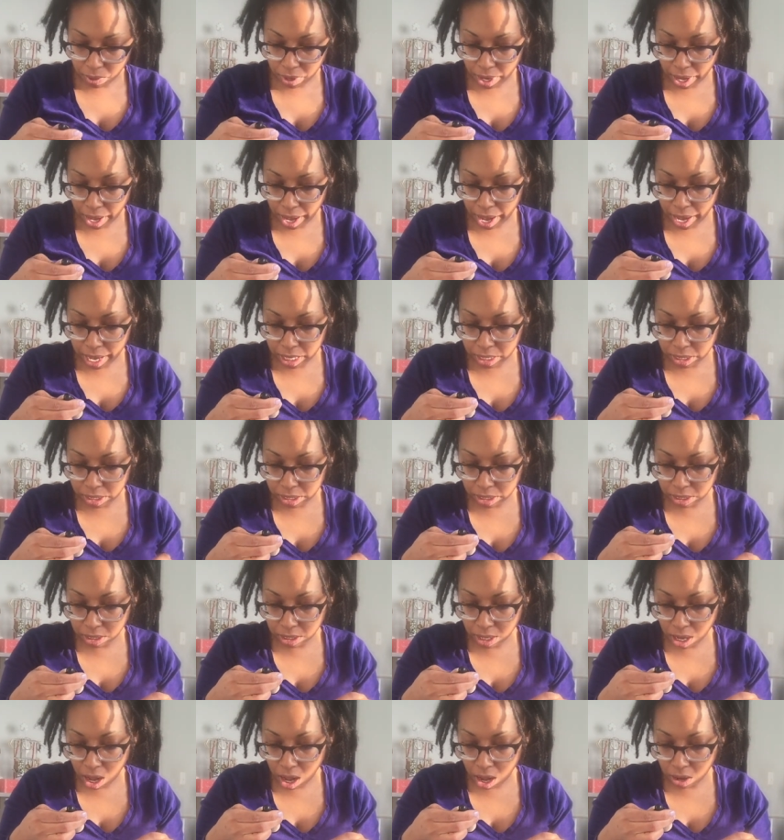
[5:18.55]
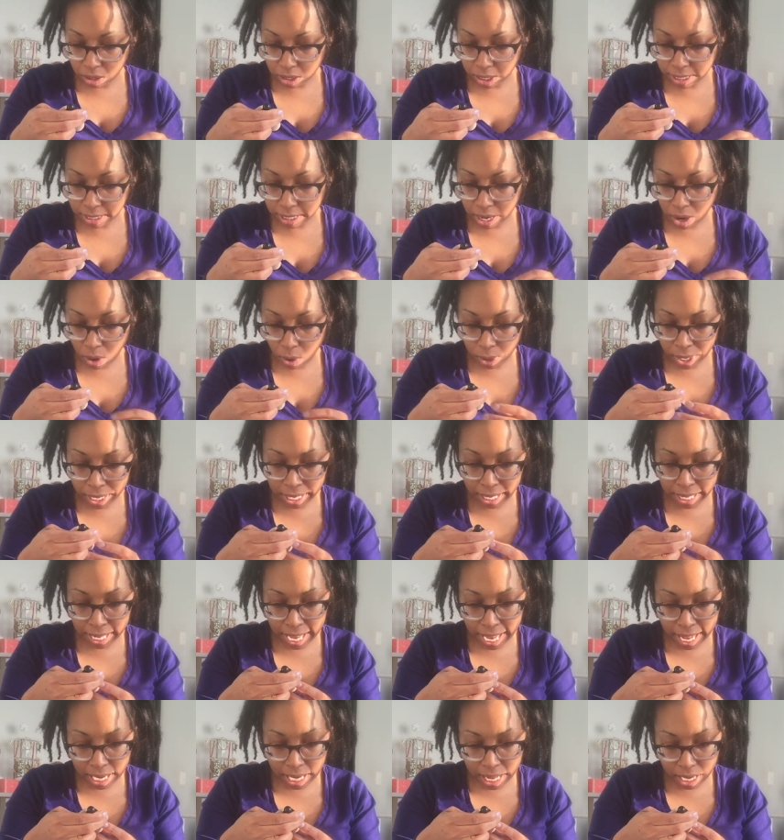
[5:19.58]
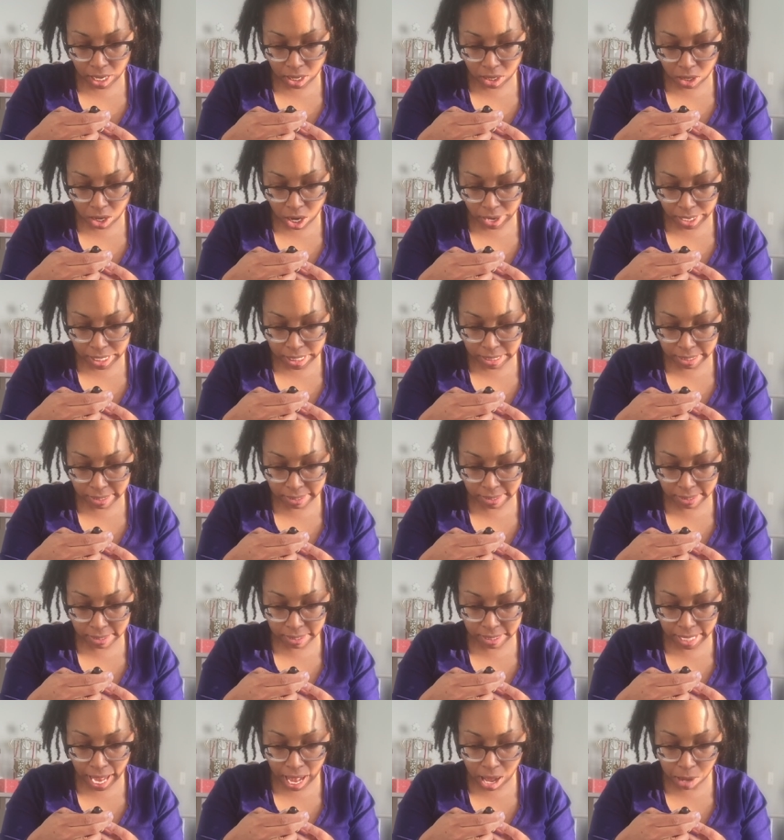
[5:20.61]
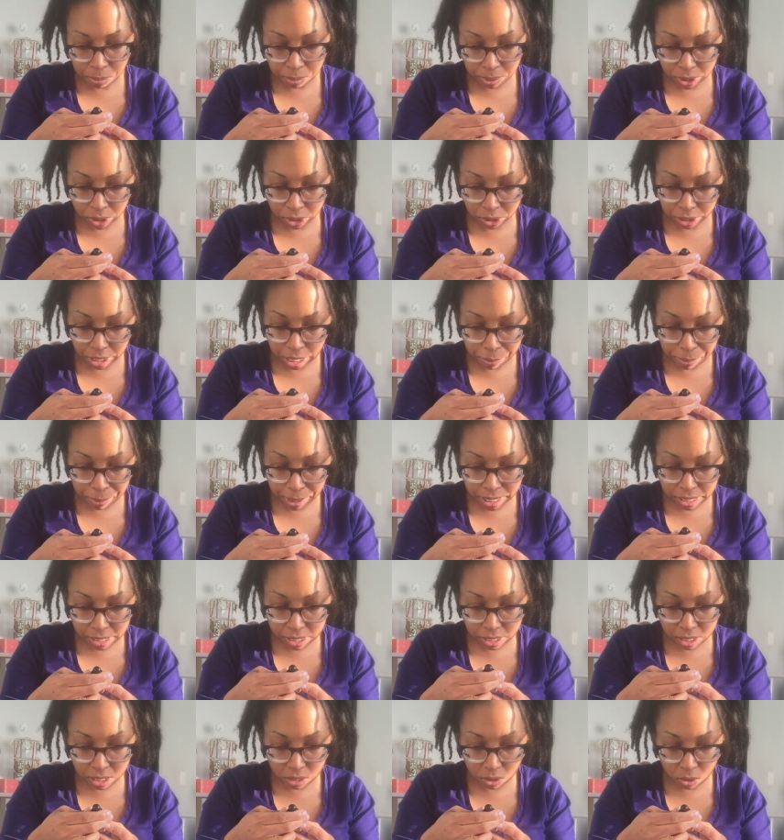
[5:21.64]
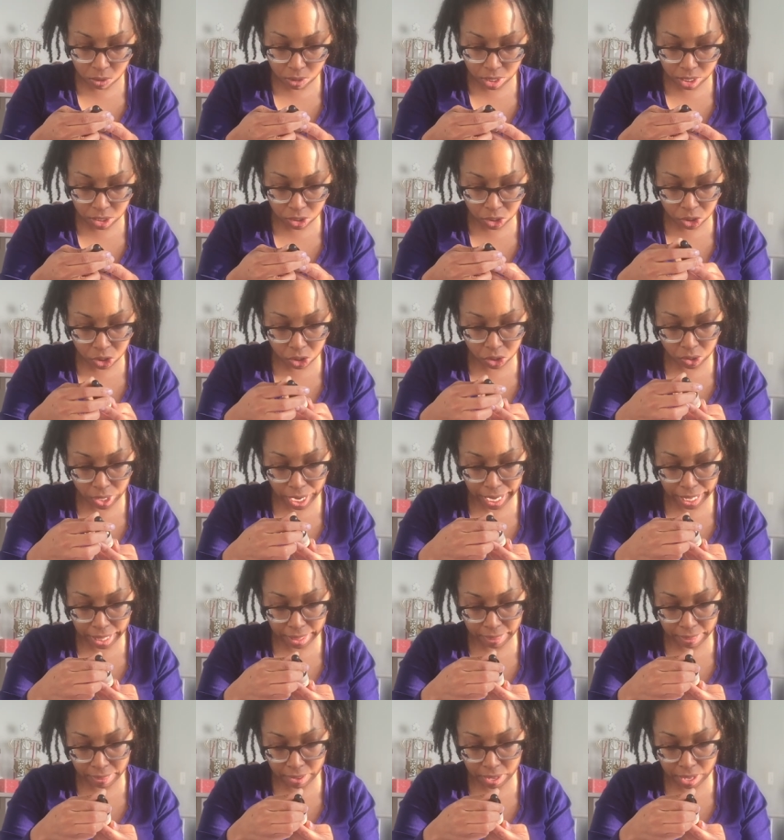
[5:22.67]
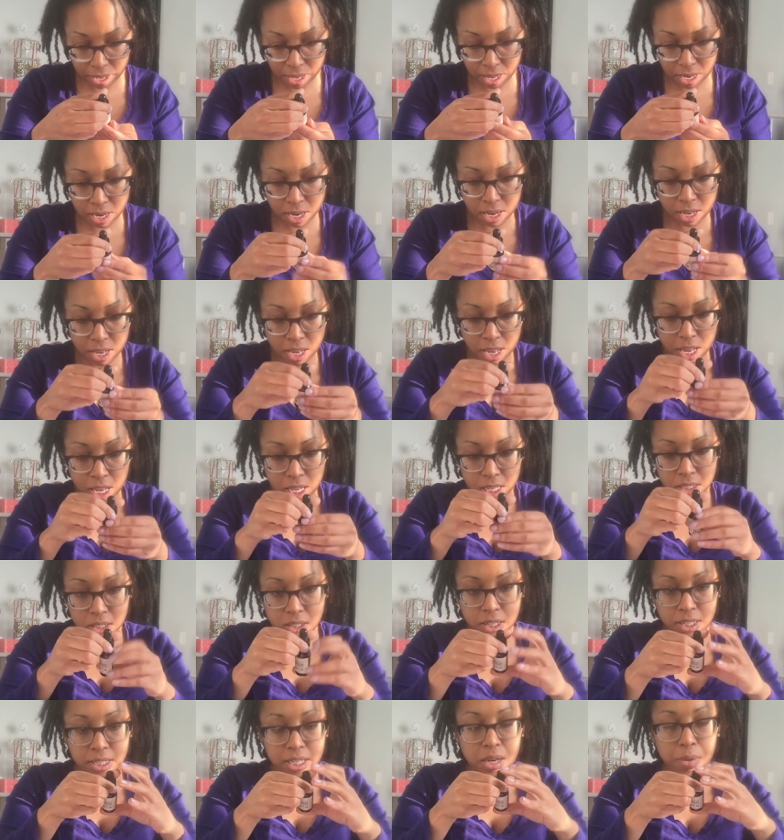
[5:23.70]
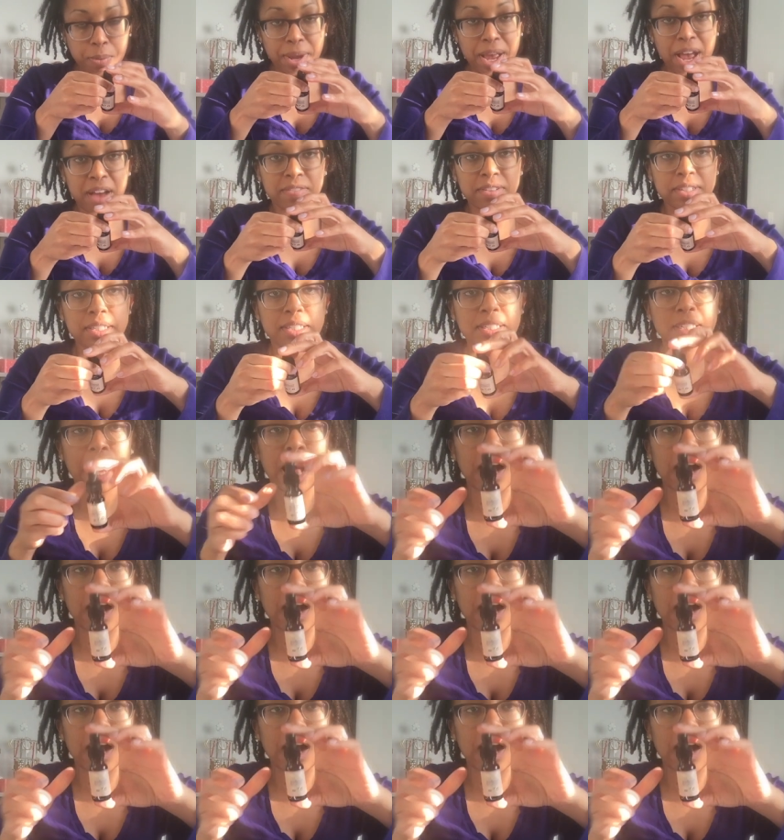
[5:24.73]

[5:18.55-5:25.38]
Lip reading: Okay, so looks like Organic Nourish Scalp Treatment, Soothe and Strengthen. So it looks like we have a